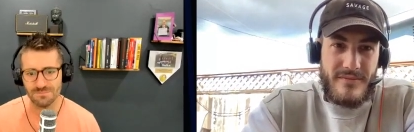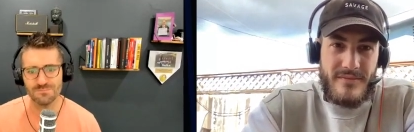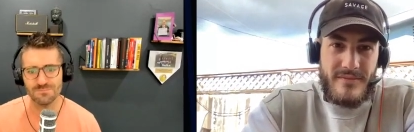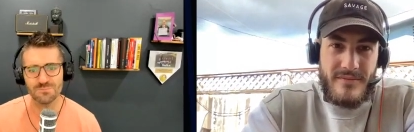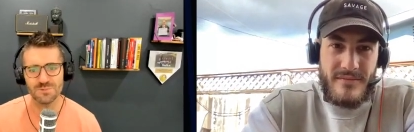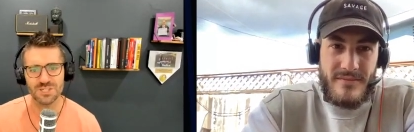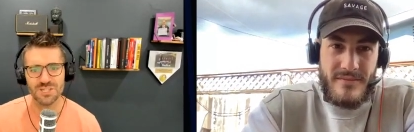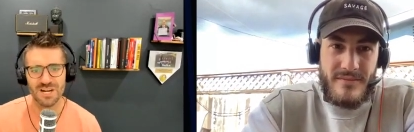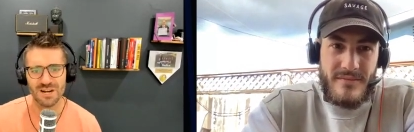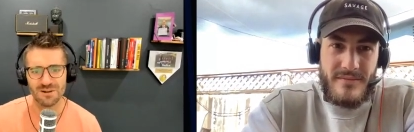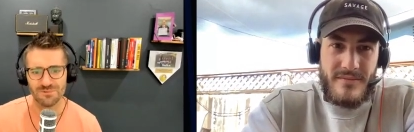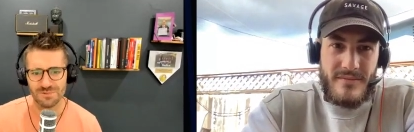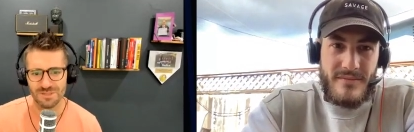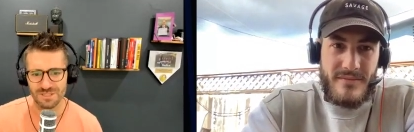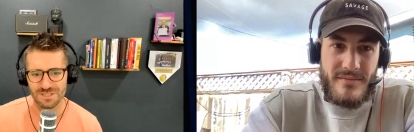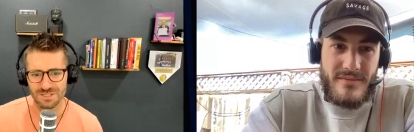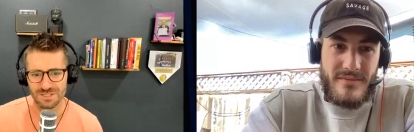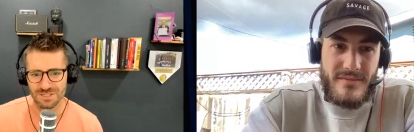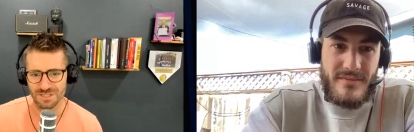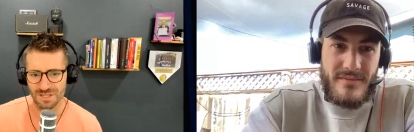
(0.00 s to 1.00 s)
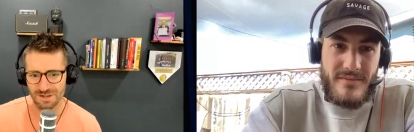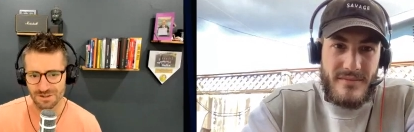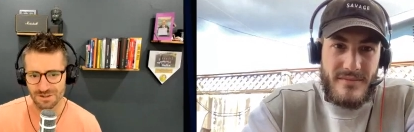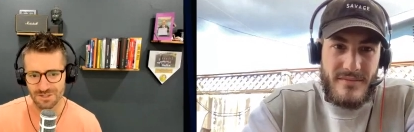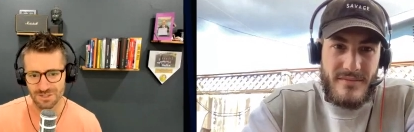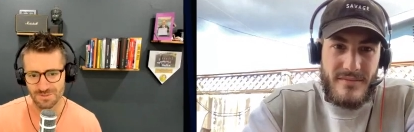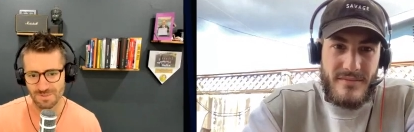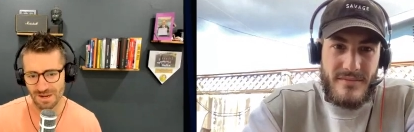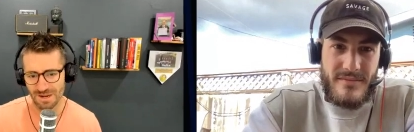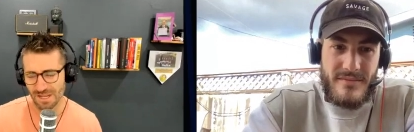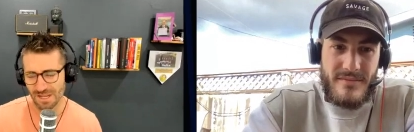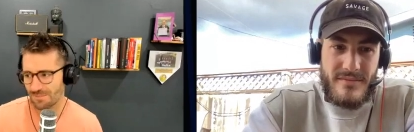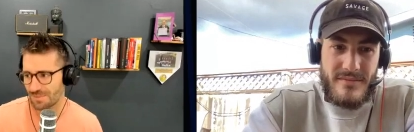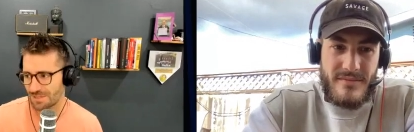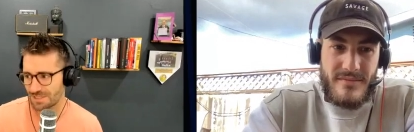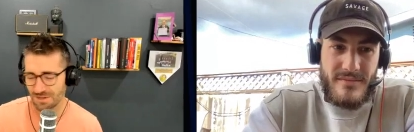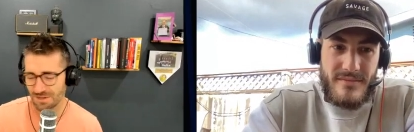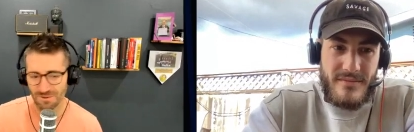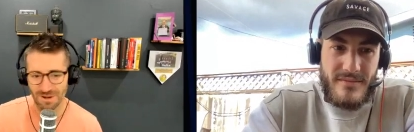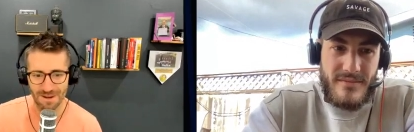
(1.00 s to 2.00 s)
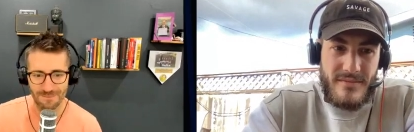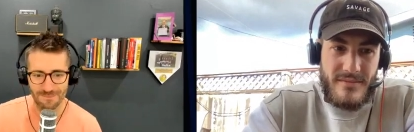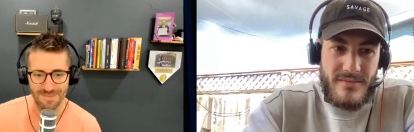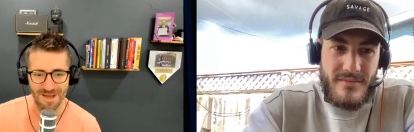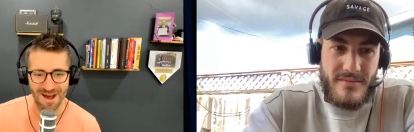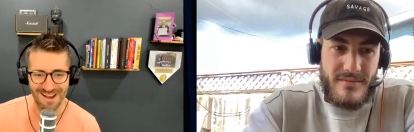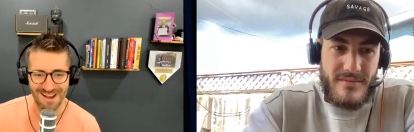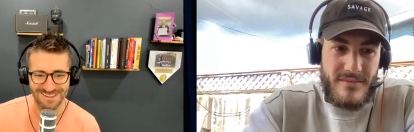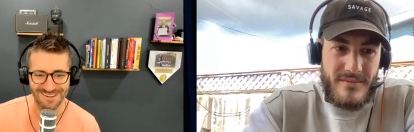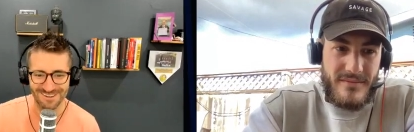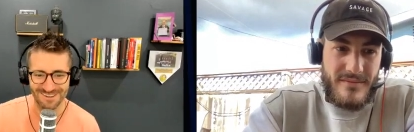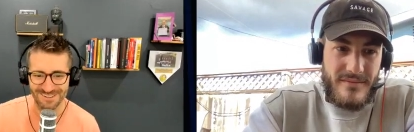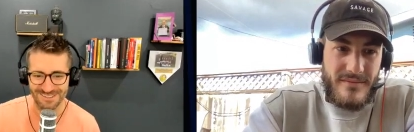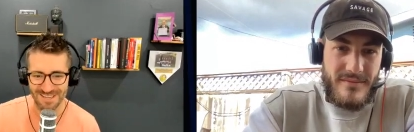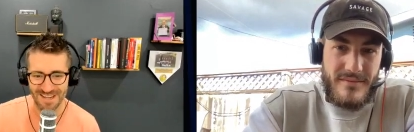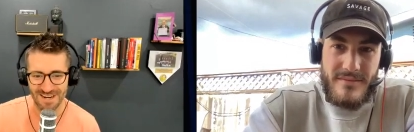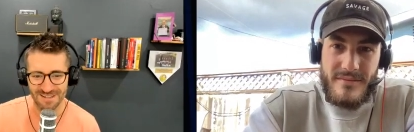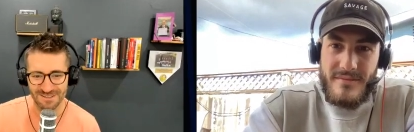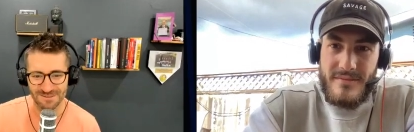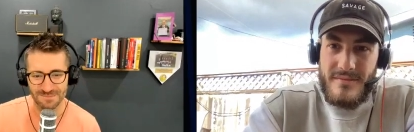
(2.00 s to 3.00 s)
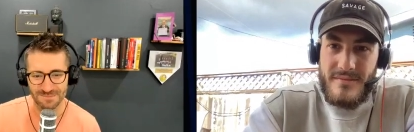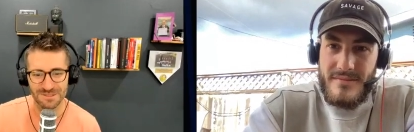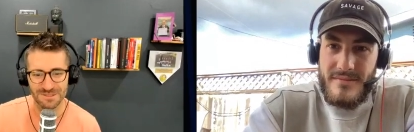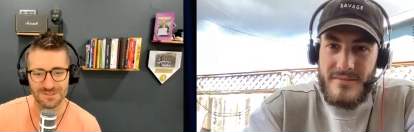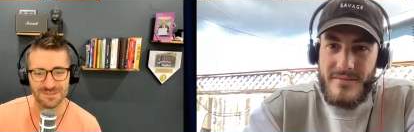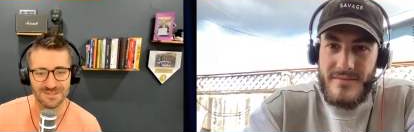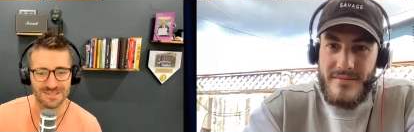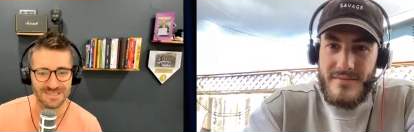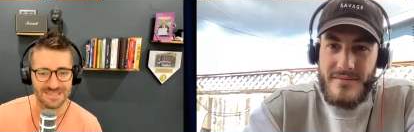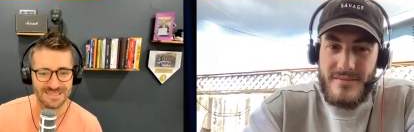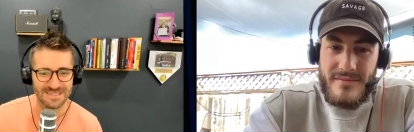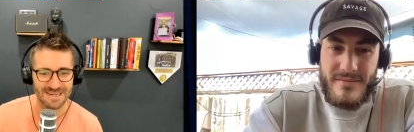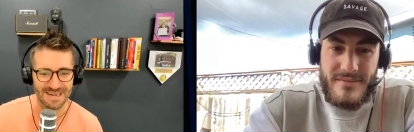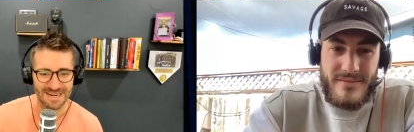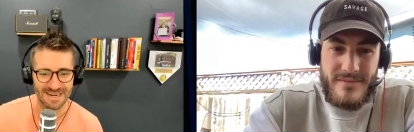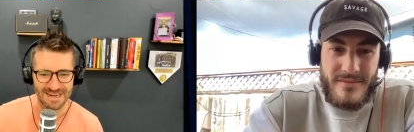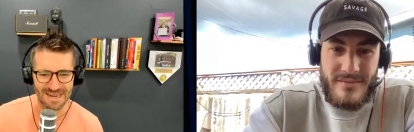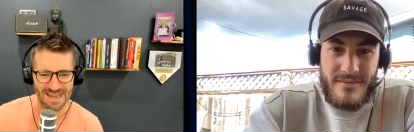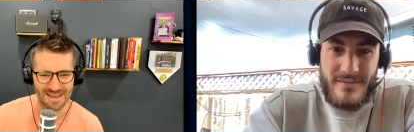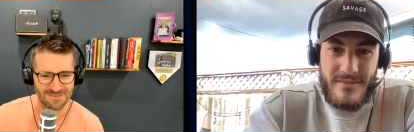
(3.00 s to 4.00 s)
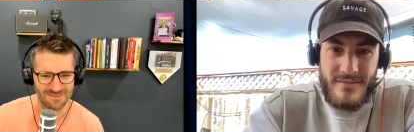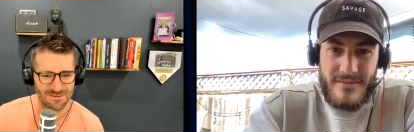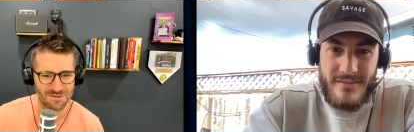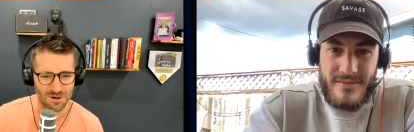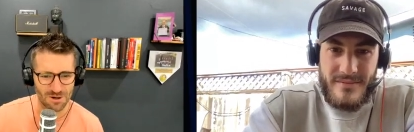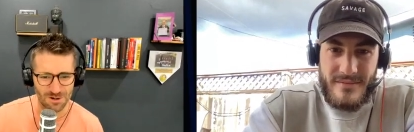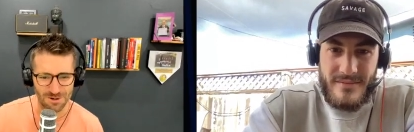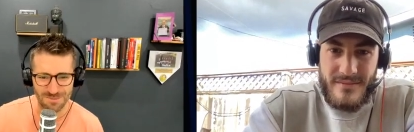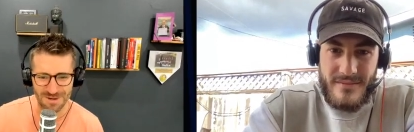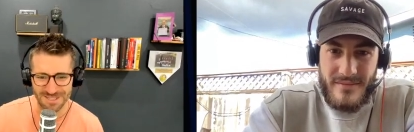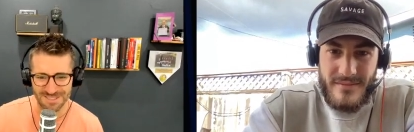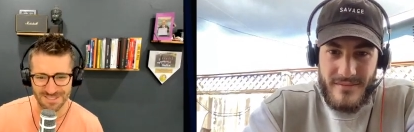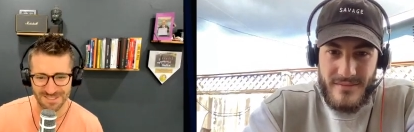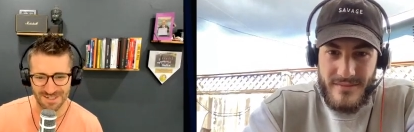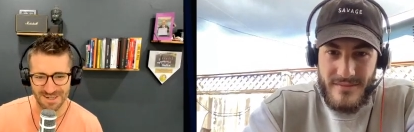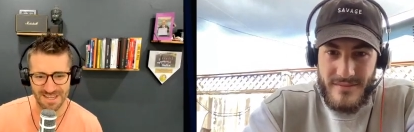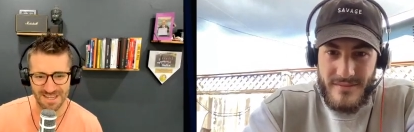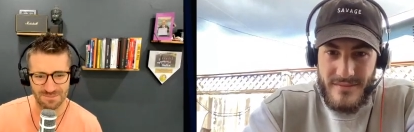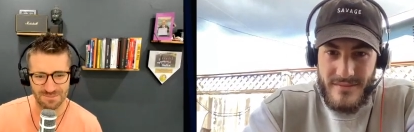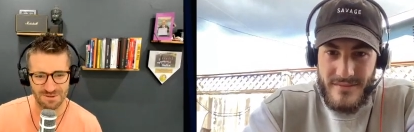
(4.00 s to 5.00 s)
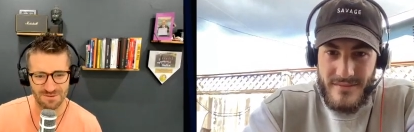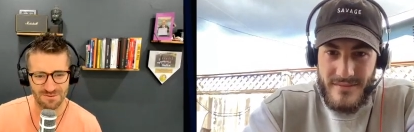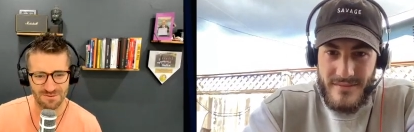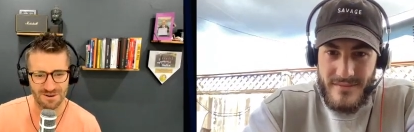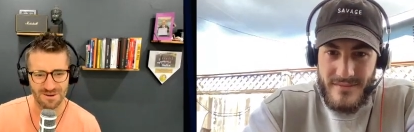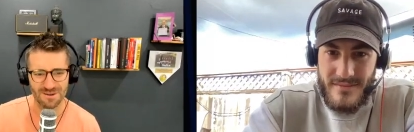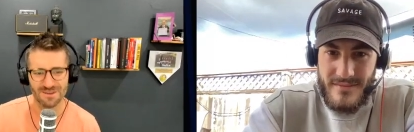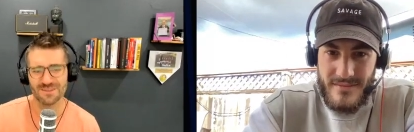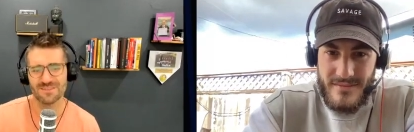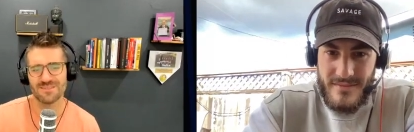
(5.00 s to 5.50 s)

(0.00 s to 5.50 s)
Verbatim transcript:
Speaker 1: reaching out really just to introduce my company to you when I'm not calling you out of the blue. Uh, have you ever heard of Monster Connect before?